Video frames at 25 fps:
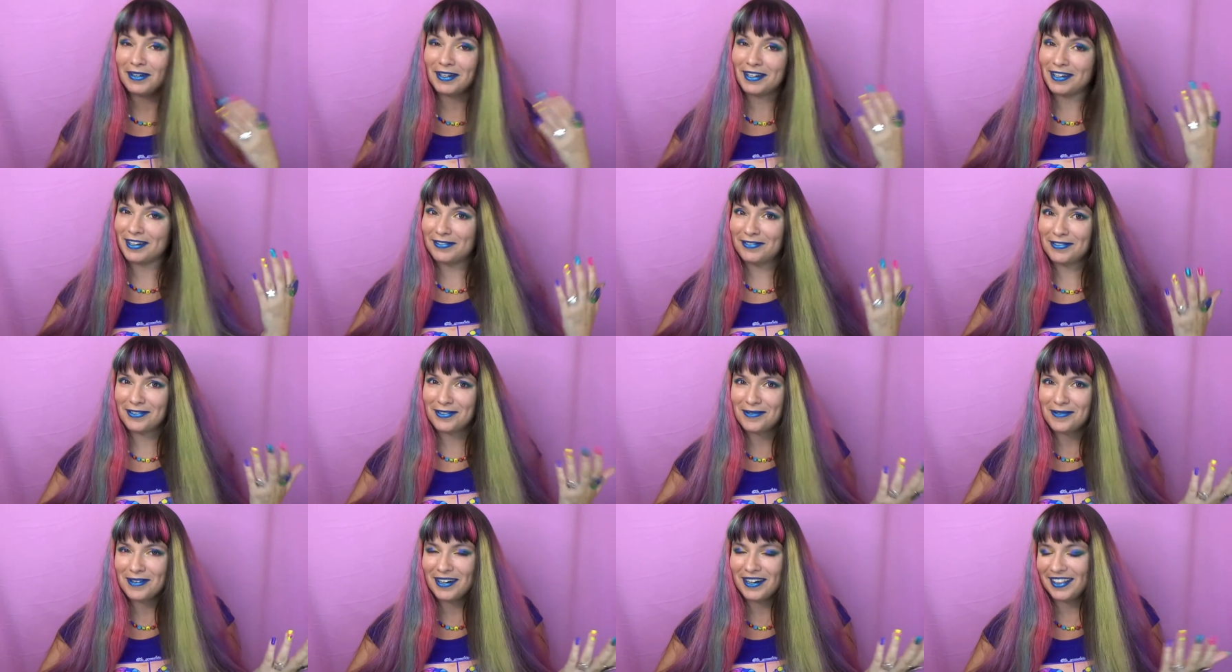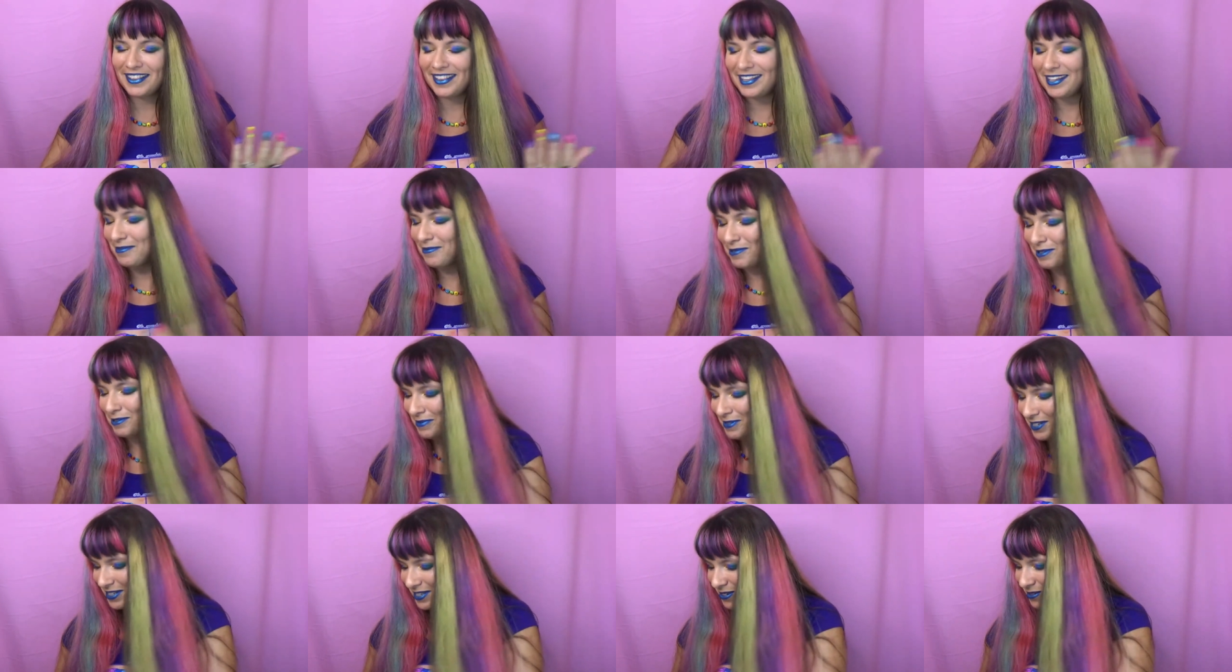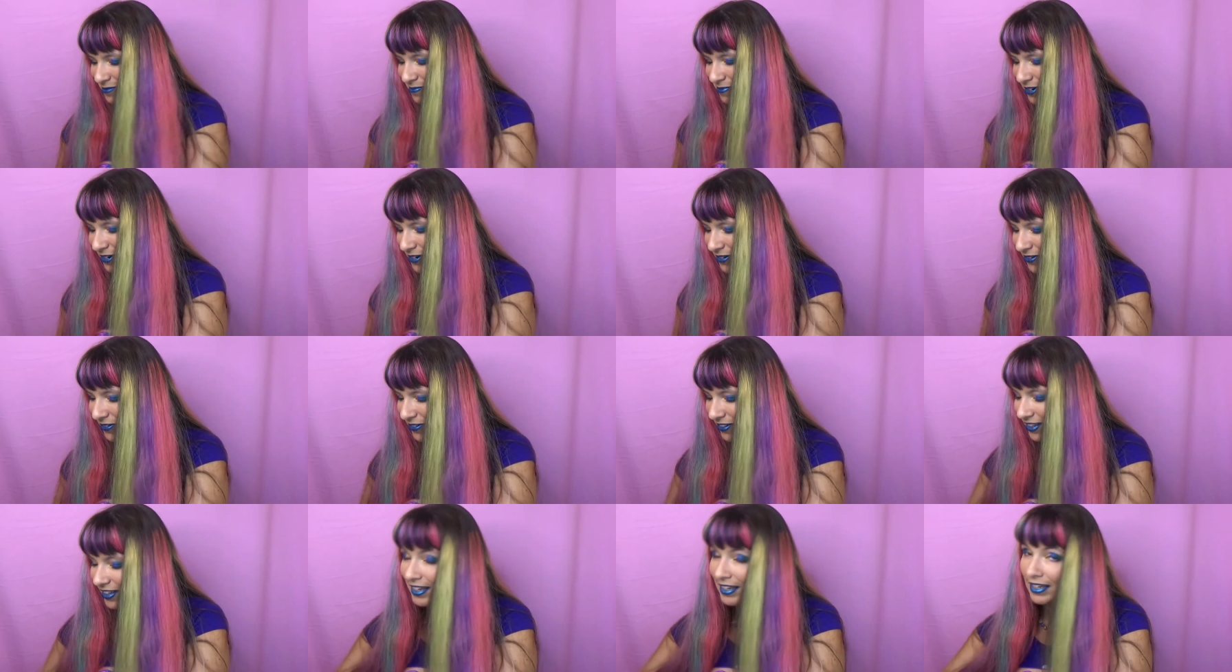But if you want, that will be super
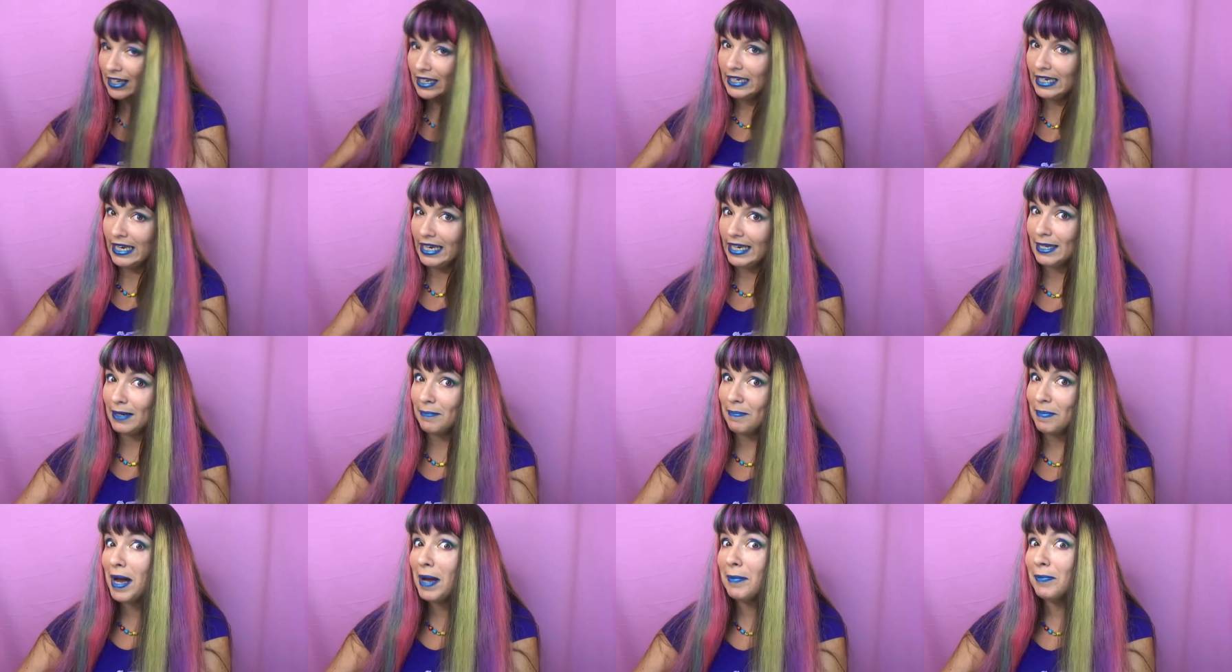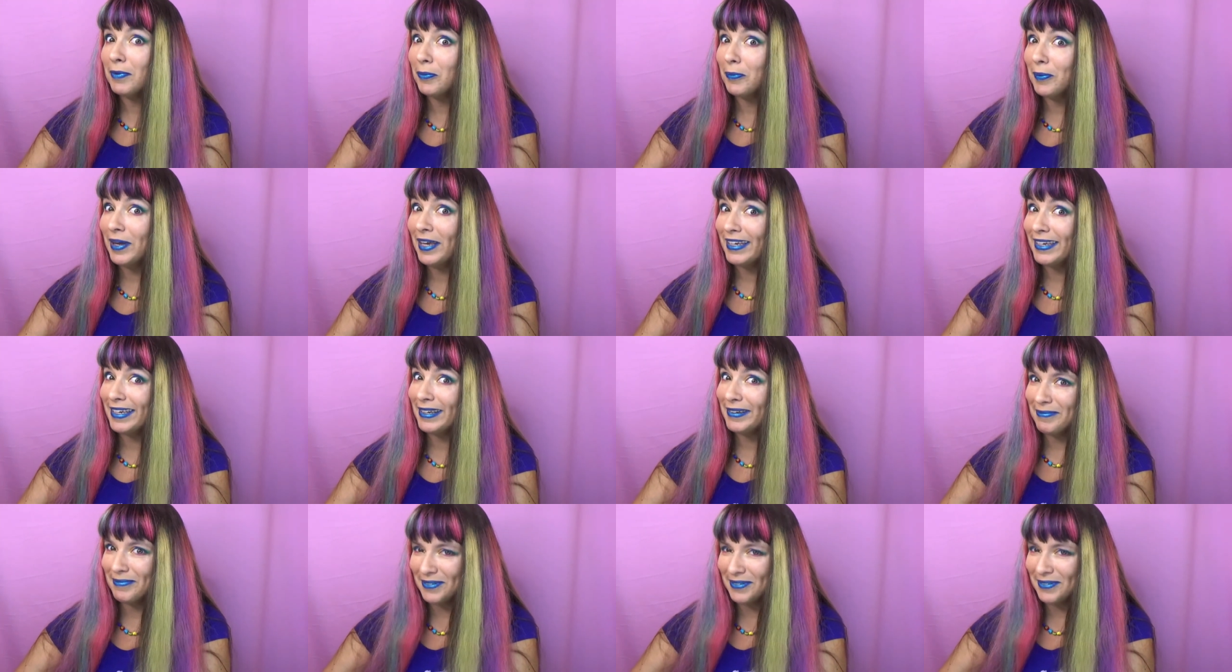cool. I can buy more makeup.